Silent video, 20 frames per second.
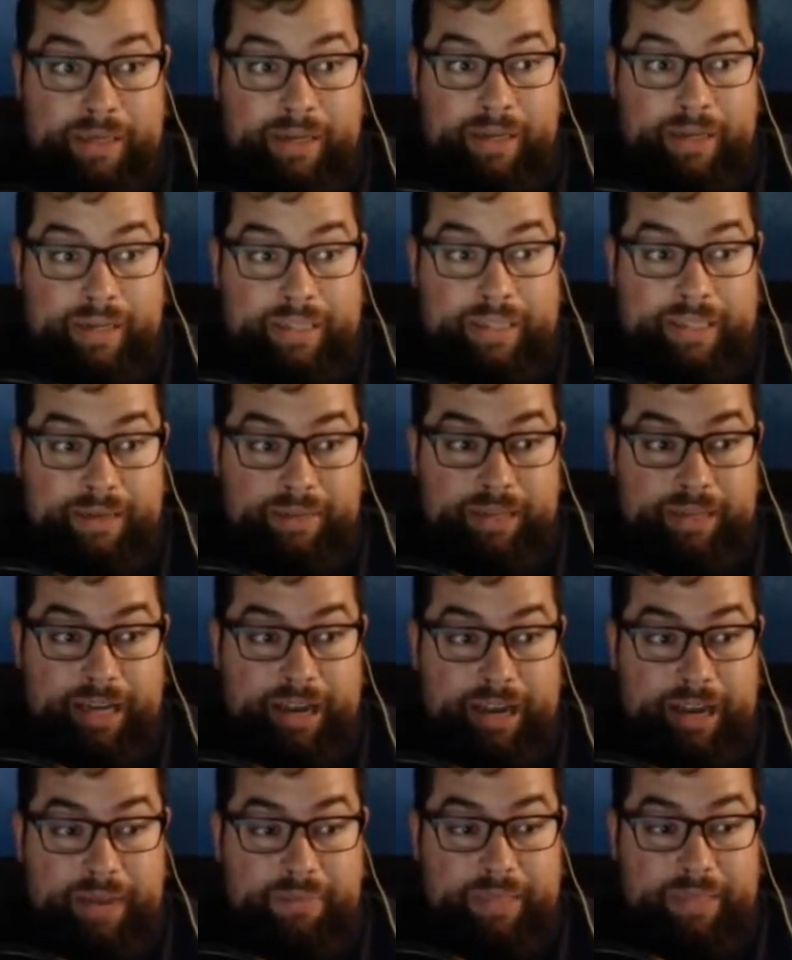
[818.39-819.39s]
Because
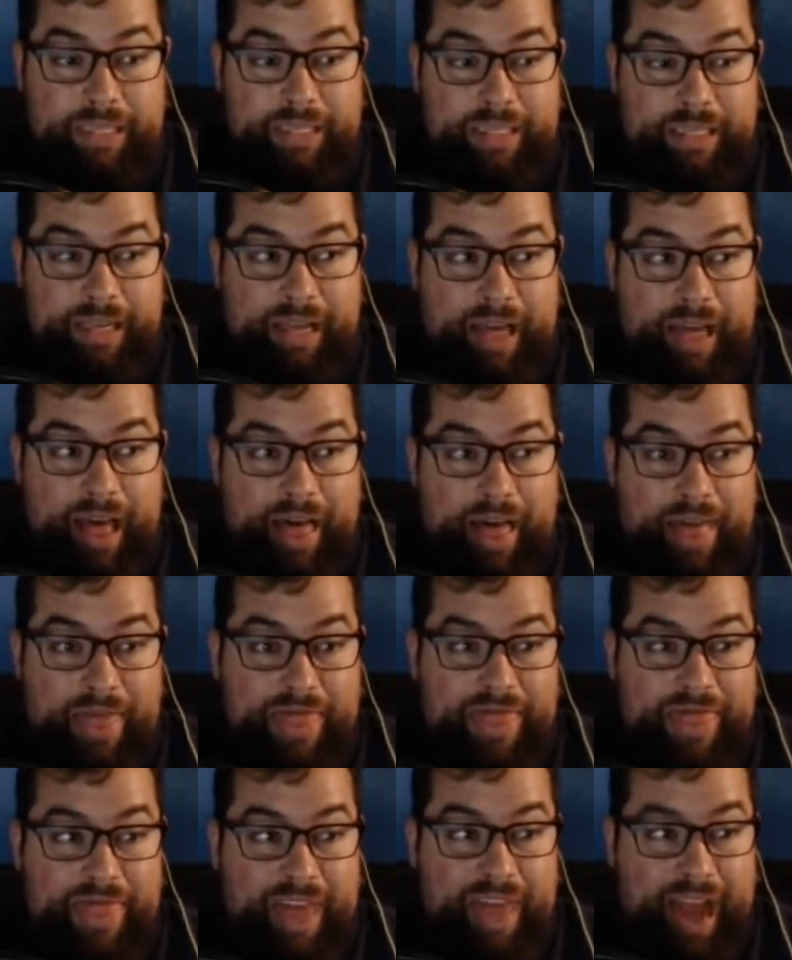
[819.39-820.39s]
sometimes
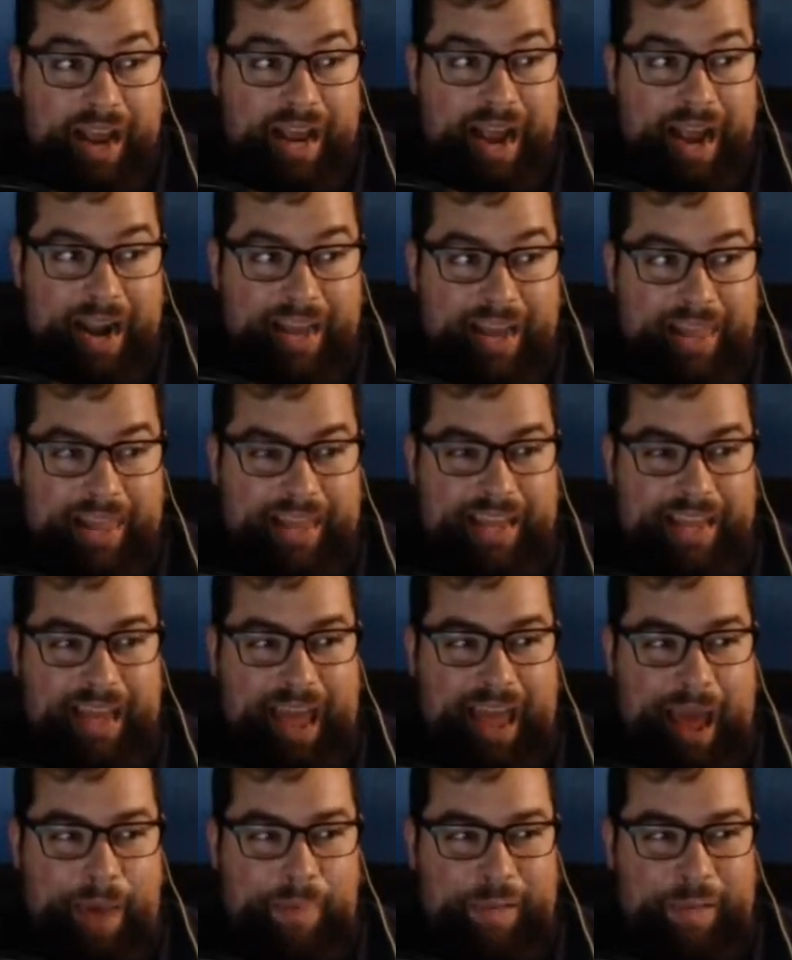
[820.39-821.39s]
that kind of thing
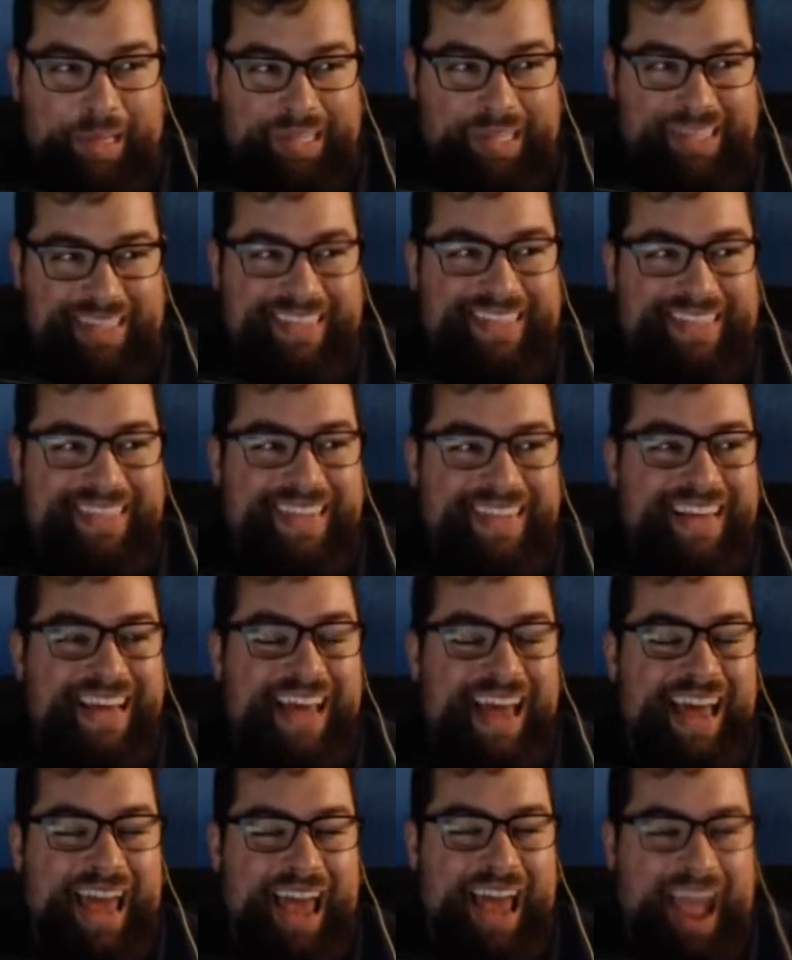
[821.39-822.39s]
happens
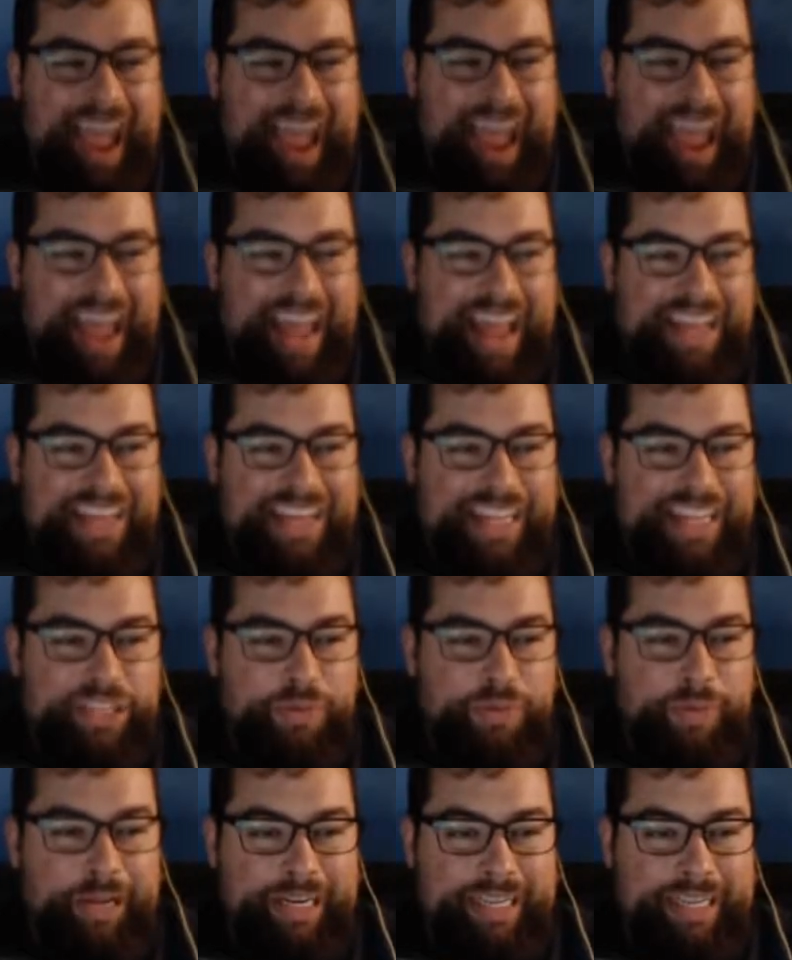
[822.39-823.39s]
and you get your
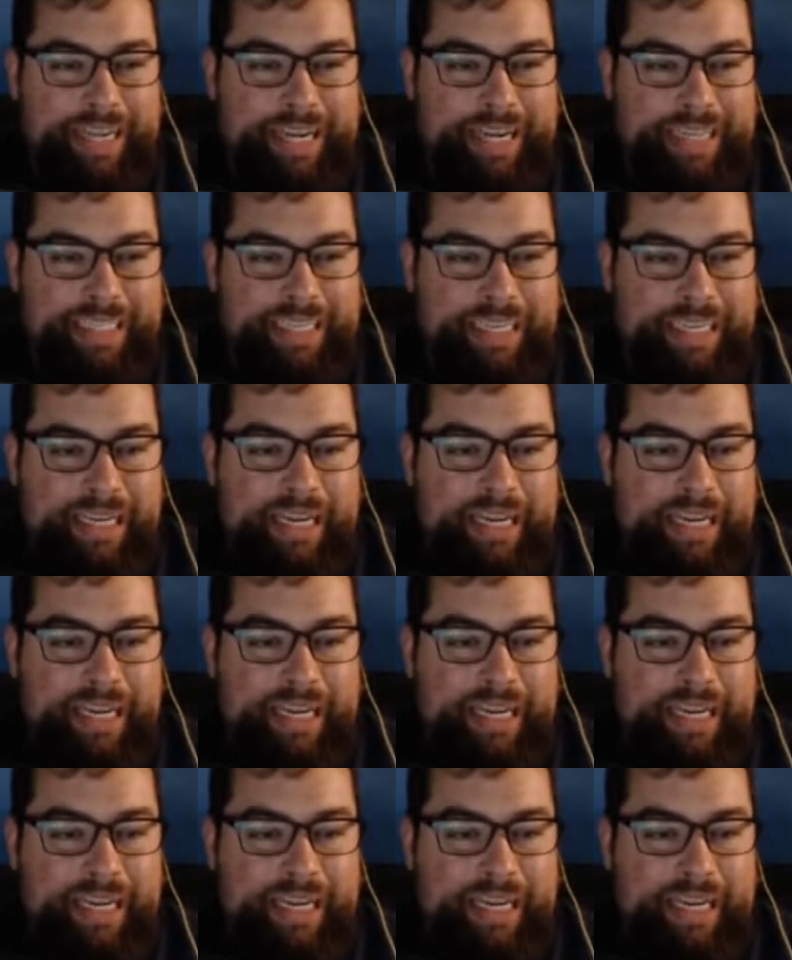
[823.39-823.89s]
butt kicked.